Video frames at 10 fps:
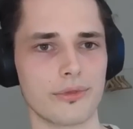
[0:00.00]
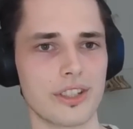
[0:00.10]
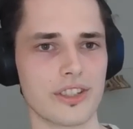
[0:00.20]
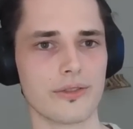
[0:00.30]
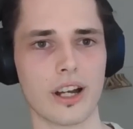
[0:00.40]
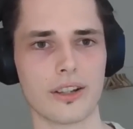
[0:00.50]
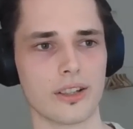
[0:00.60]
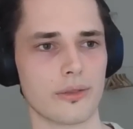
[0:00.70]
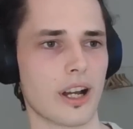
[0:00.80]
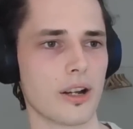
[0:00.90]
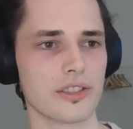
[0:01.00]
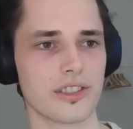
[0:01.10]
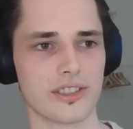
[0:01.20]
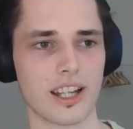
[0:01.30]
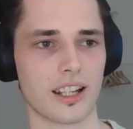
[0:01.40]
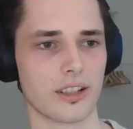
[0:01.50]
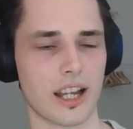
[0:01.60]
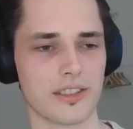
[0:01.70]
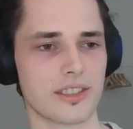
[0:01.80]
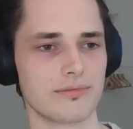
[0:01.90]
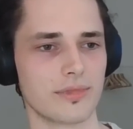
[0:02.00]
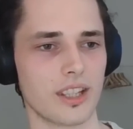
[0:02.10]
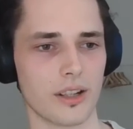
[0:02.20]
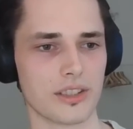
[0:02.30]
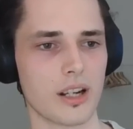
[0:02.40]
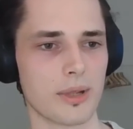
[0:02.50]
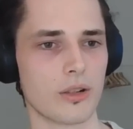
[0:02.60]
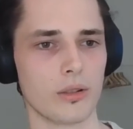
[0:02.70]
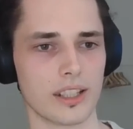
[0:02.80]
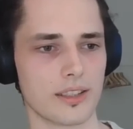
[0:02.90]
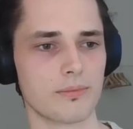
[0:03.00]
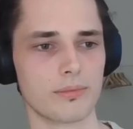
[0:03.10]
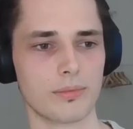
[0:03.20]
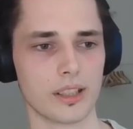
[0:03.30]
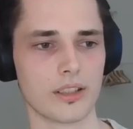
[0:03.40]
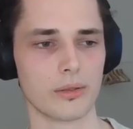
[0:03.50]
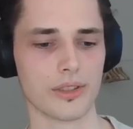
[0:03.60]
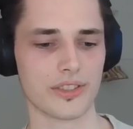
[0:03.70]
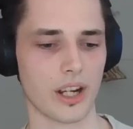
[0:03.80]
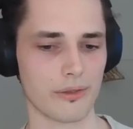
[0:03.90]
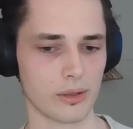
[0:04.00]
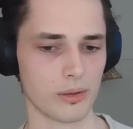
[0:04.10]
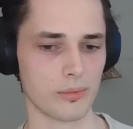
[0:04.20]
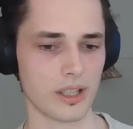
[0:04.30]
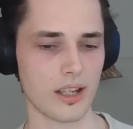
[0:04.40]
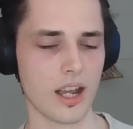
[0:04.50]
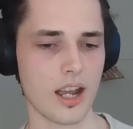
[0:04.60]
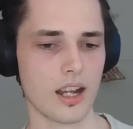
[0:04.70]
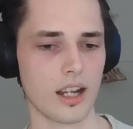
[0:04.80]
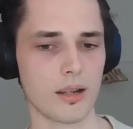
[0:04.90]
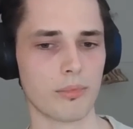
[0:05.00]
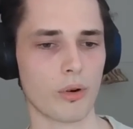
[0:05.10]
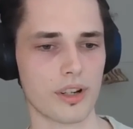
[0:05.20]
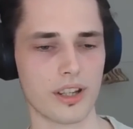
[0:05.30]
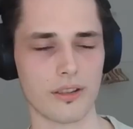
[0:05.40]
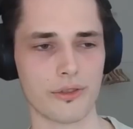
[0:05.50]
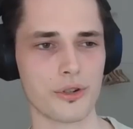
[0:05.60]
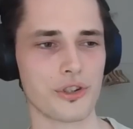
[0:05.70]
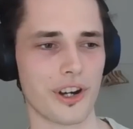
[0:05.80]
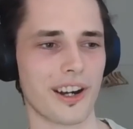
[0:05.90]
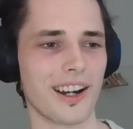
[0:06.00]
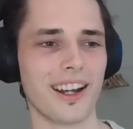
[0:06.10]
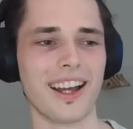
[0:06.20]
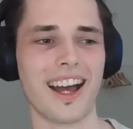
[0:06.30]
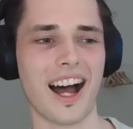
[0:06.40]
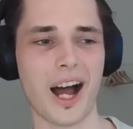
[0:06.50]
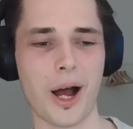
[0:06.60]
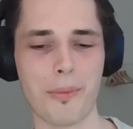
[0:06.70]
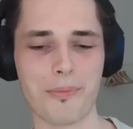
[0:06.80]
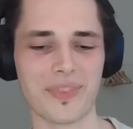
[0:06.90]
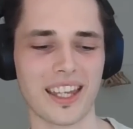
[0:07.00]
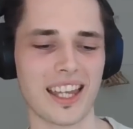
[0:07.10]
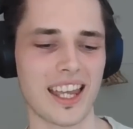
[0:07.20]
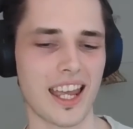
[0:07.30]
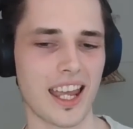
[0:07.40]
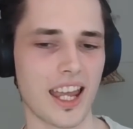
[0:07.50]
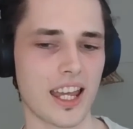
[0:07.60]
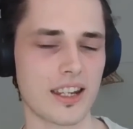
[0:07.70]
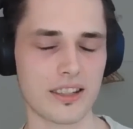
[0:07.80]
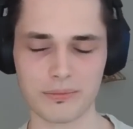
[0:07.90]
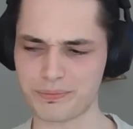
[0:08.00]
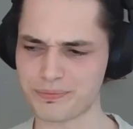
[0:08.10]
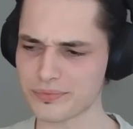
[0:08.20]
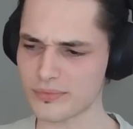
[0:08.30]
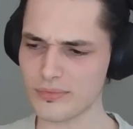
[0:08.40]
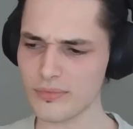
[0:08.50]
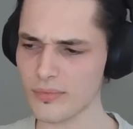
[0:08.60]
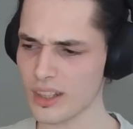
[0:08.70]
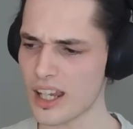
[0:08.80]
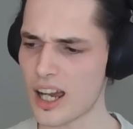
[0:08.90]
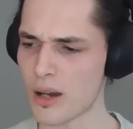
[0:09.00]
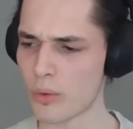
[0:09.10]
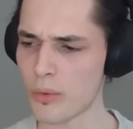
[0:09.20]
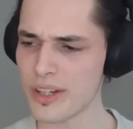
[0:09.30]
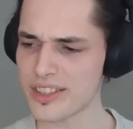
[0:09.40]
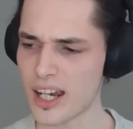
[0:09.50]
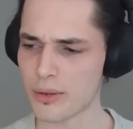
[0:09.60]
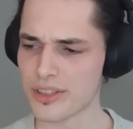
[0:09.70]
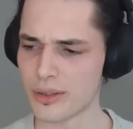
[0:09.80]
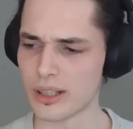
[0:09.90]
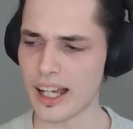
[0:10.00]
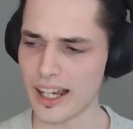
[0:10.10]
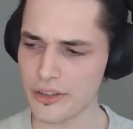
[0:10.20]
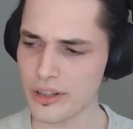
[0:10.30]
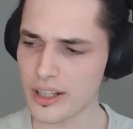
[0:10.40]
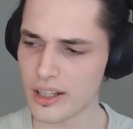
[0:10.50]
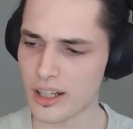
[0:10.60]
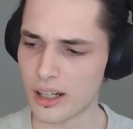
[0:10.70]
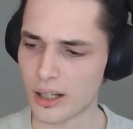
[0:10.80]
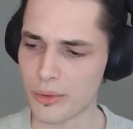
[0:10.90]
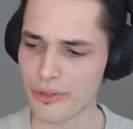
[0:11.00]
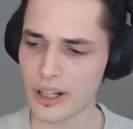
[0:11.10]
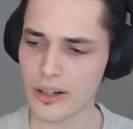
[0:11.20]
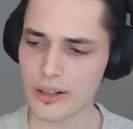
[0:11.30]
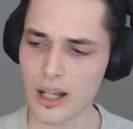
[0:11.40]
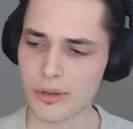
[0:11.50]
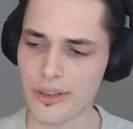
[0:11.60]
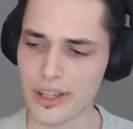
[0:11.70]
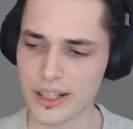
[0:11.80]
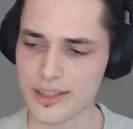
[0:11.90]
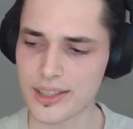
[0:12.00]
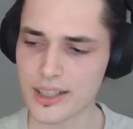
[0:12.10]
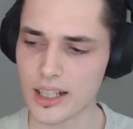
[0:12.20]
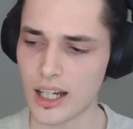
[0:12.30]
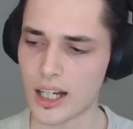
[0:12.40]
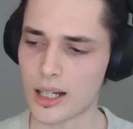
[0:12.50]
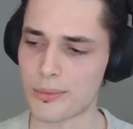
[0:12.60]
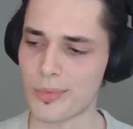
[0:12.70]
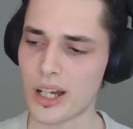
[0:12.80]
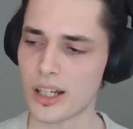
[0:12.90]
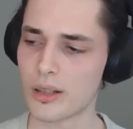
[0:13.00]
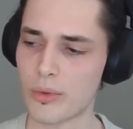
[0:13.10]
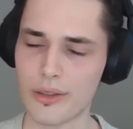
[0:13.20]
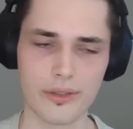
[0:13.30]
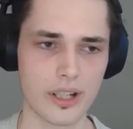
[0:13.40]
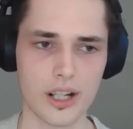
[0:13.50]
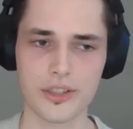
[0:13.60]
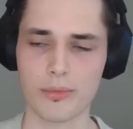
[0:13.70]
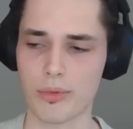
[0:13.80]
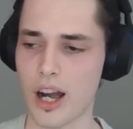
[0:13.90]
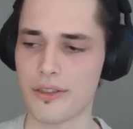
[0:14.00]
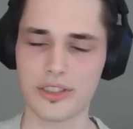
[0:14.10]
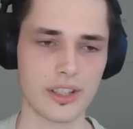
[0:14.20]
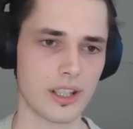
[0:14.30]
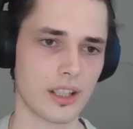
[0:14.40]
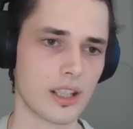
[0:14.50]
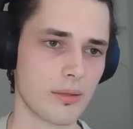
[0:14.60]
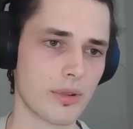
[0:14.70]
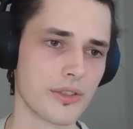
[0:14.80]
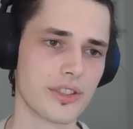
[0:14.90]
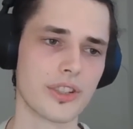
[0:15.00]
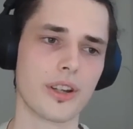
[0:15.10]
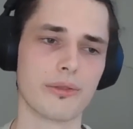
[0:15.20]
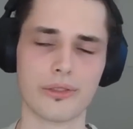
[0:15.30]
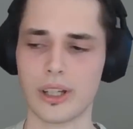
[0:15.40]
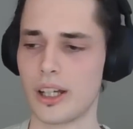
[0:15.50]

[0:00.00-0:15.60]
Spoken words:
thesis of ours, is that, okay, it's going to be cool, let's build cool stuff, it will be important in the future. And what we said was, well, actually, we figured out a couple of things with regards to privacy in the process of